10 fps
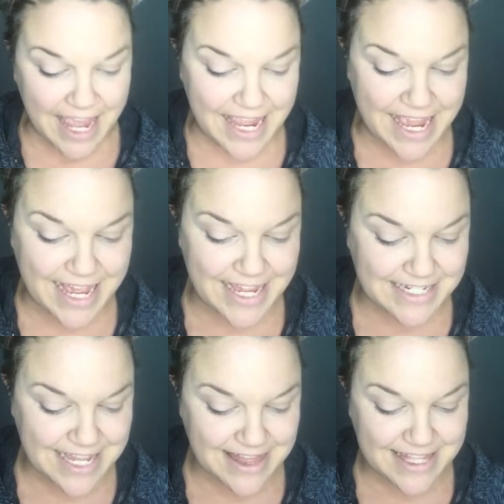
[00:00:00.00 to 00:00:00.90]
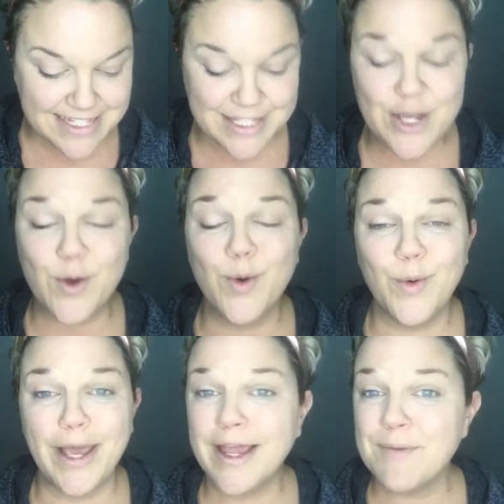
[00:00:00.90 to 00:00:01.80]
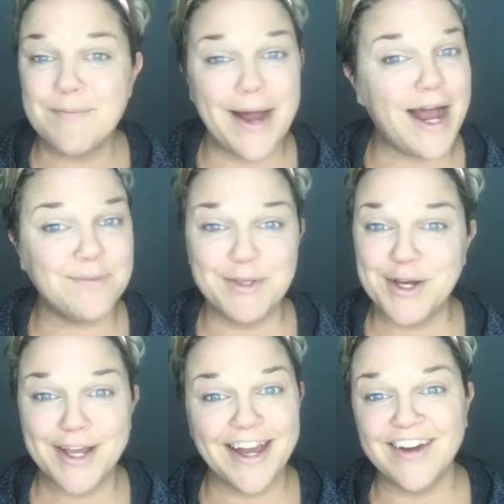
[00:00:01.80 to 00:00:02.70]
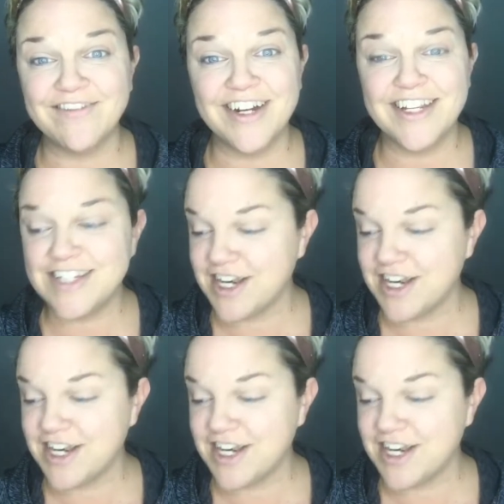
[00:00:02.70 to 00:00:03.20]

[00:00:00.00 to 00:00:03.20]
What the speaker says: And this is a quick mom look coverage,